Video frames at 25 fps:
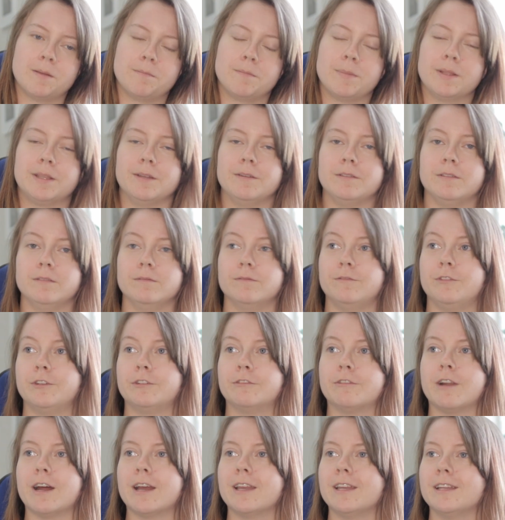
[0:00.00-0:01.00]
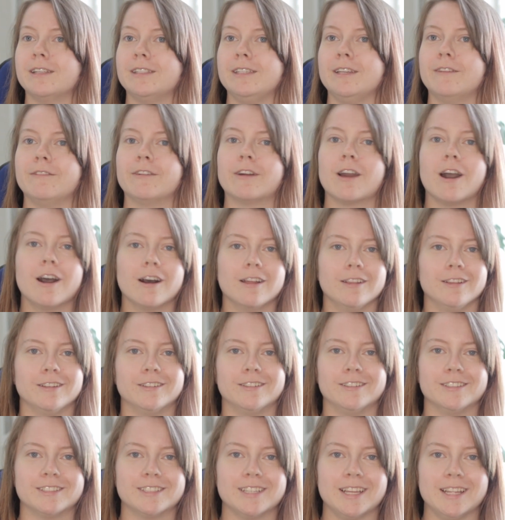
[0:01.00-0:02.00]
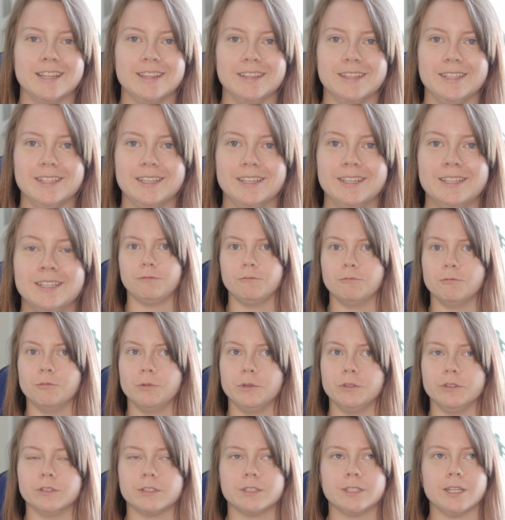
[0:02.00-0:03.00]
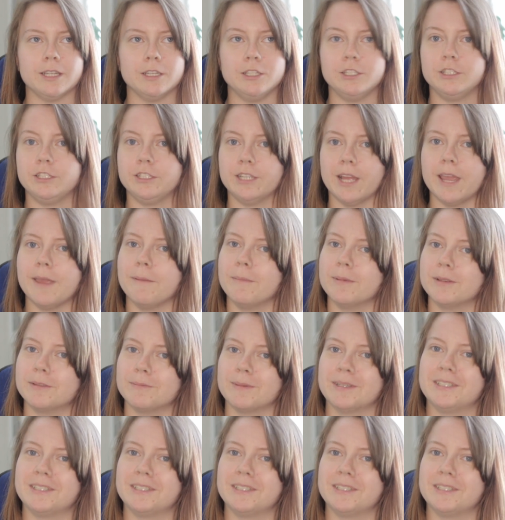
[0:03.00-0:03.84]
But the variety of colors and wouldn't say shapes, but